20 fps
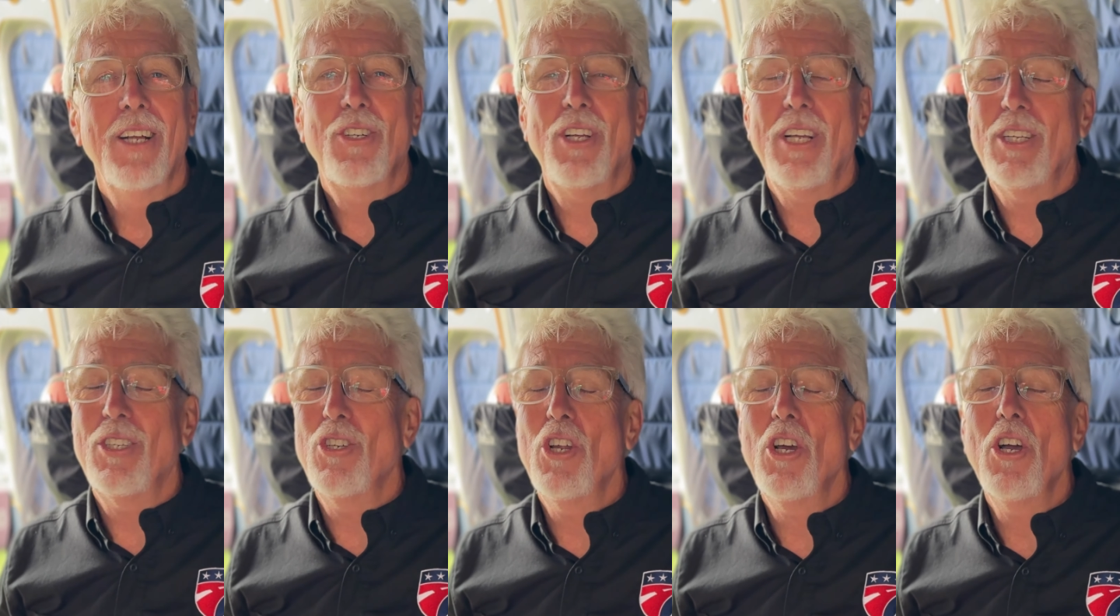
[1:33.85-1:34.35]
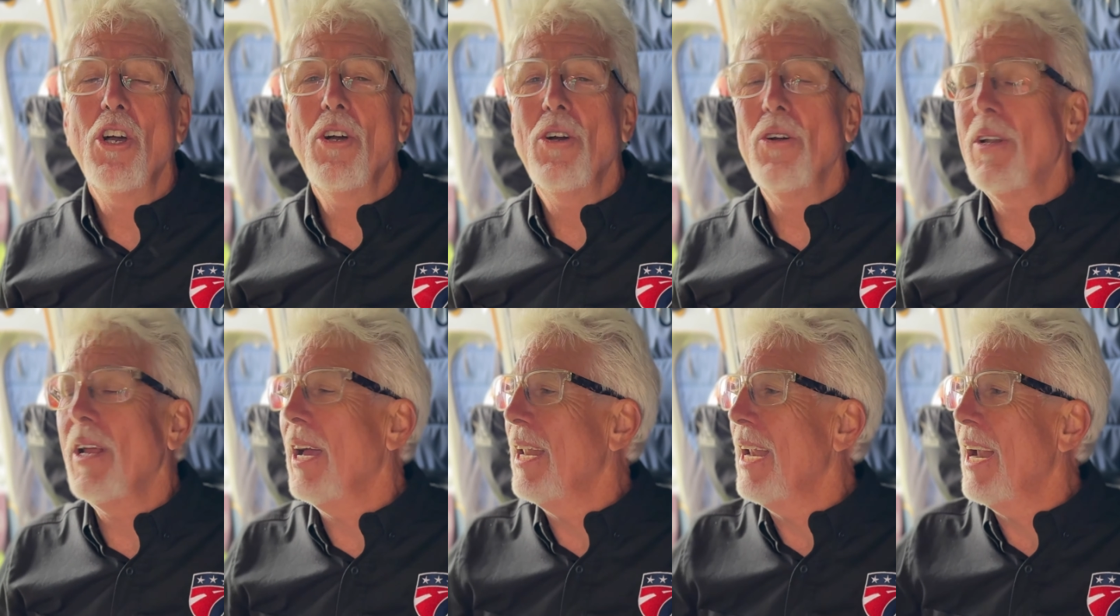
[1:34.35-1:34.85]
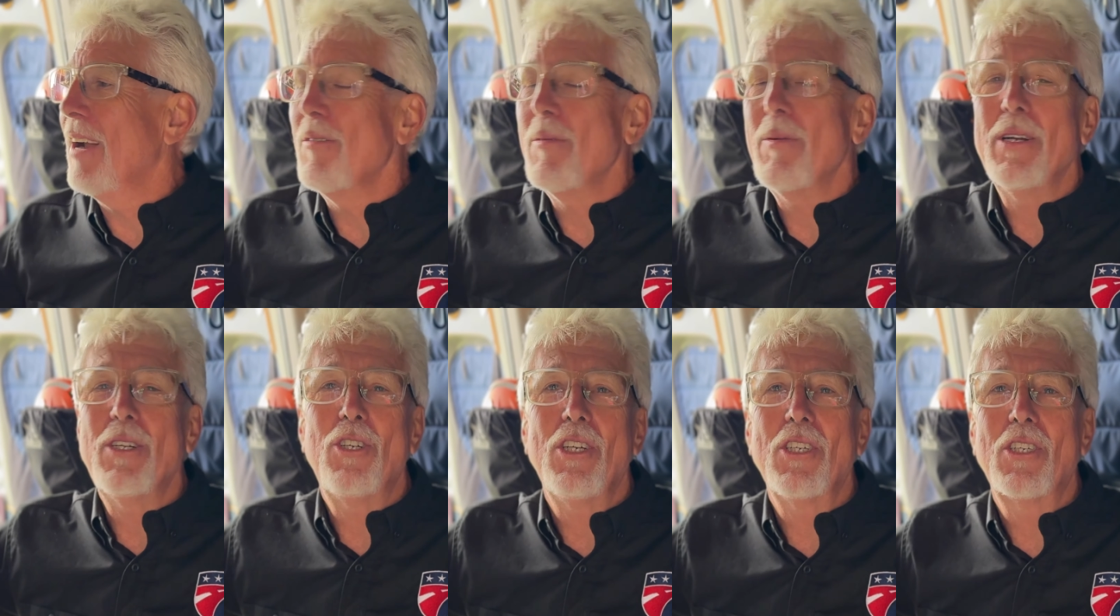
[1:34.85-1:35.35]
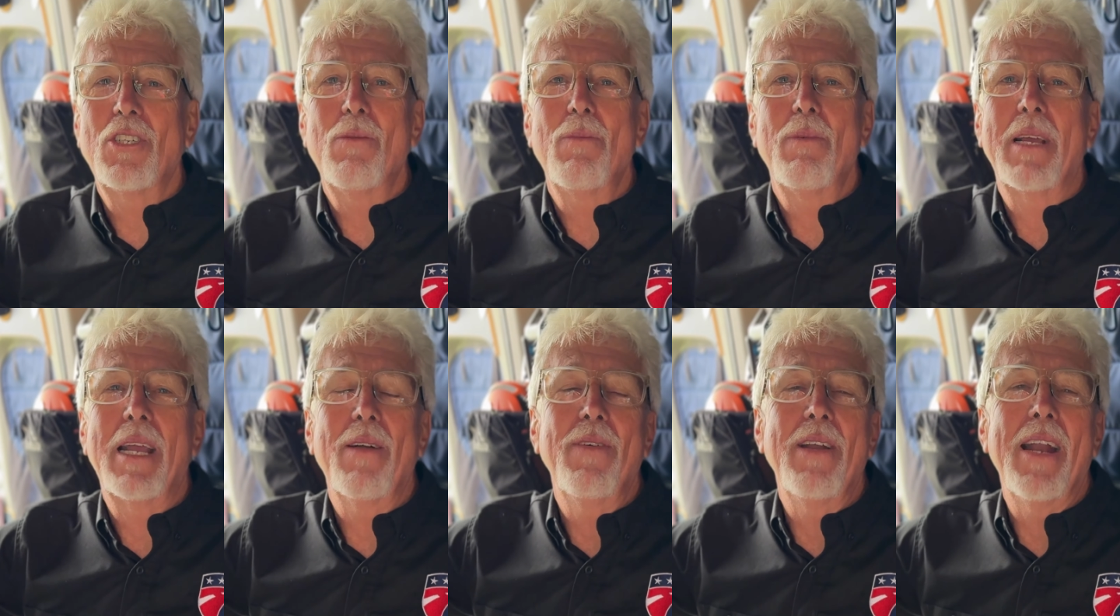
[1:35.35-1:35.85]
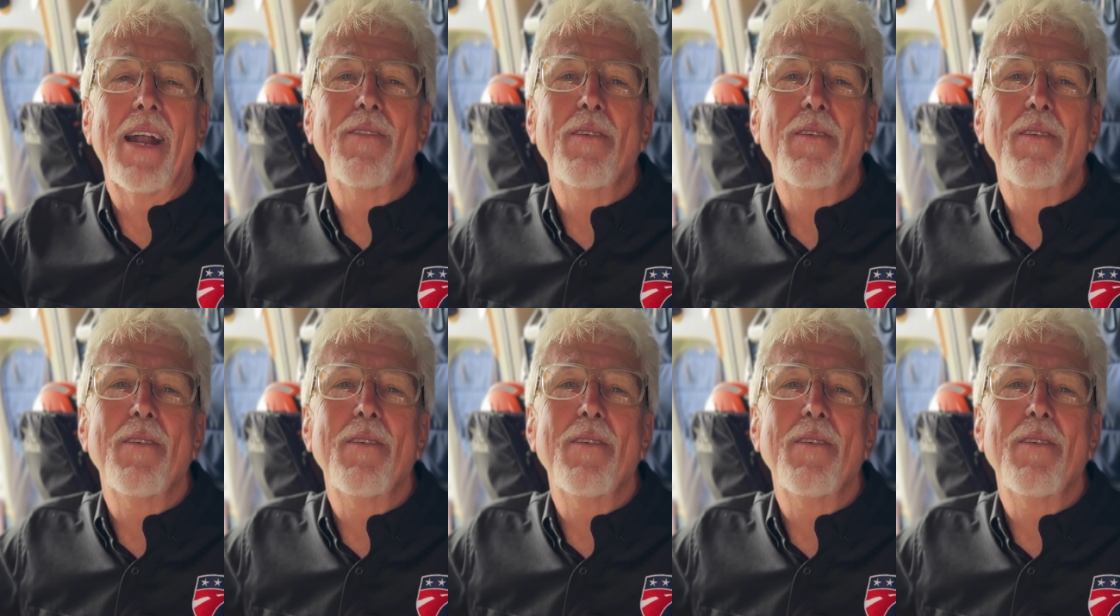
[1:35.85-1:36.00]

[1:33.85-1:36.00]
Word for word: She's nude, and everybody she's giving